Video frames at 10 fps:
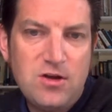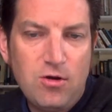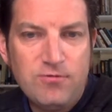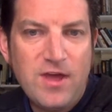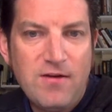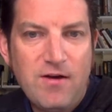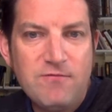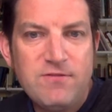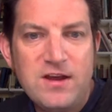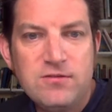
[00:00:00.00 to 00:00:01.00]
on their
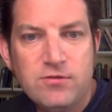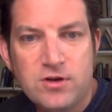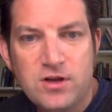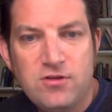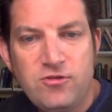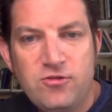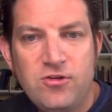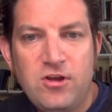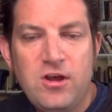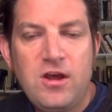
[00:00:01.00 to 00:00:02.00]
unfaithfulness.
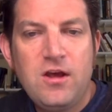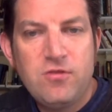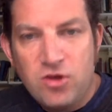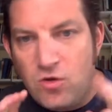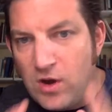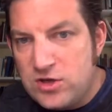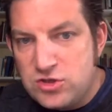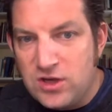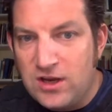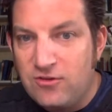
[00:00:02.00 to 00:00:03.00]
The
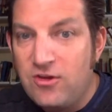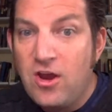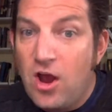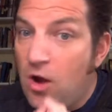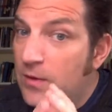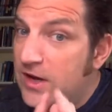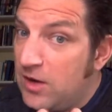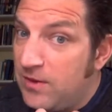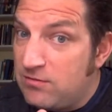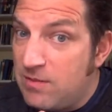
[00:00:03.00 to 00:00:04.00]
question is, are we going
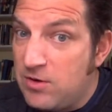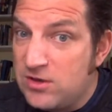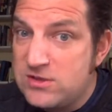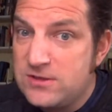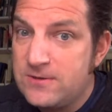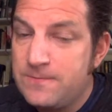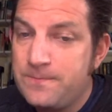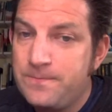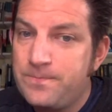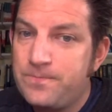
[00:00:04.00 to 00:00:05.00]
to be the remnant?
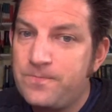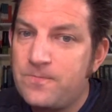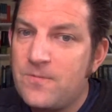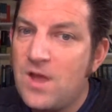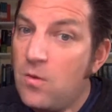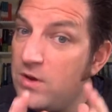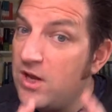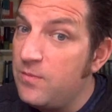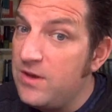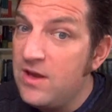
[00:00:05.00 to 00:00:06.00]
Are we
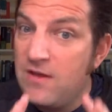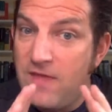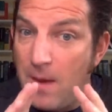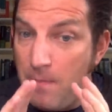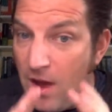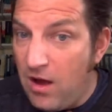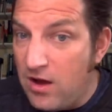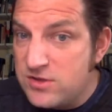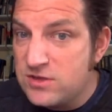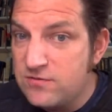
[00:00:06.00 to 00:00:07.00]
going to be that
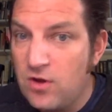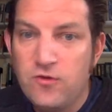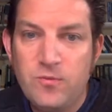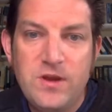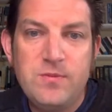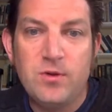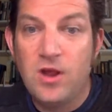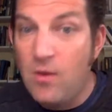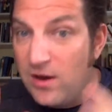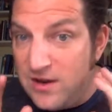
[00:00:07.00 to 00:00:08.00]
part of God's people
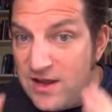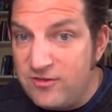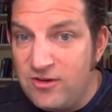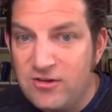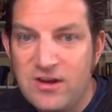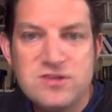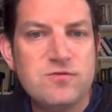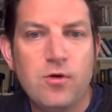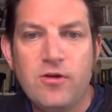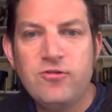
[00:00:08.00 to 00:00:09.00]
who are listening to his
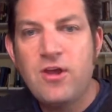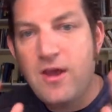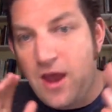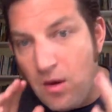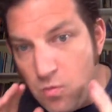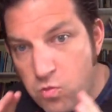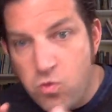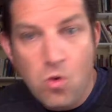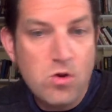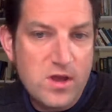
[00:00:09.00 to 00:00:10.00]
voice and
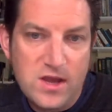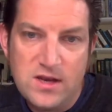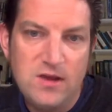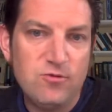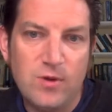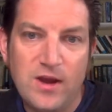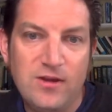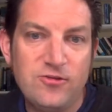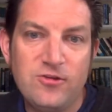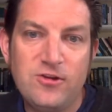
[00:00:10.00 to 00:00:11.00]
walking in his
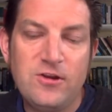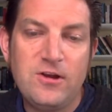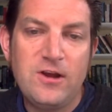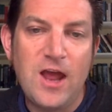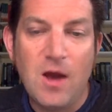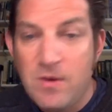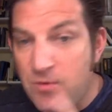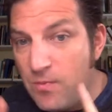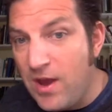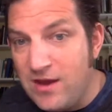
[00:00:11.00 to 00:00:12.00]
ways? Are we
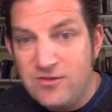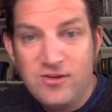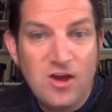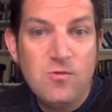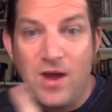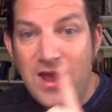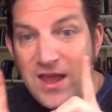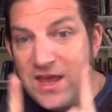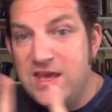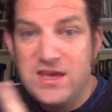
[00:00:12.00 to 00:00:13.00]
prepared to go where
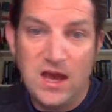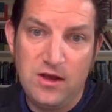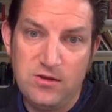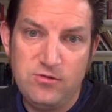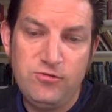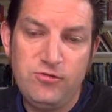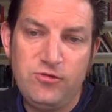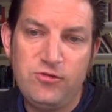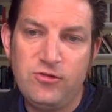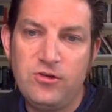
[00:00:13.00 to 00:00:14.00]
he
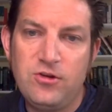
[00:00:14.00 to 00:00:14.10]
goes?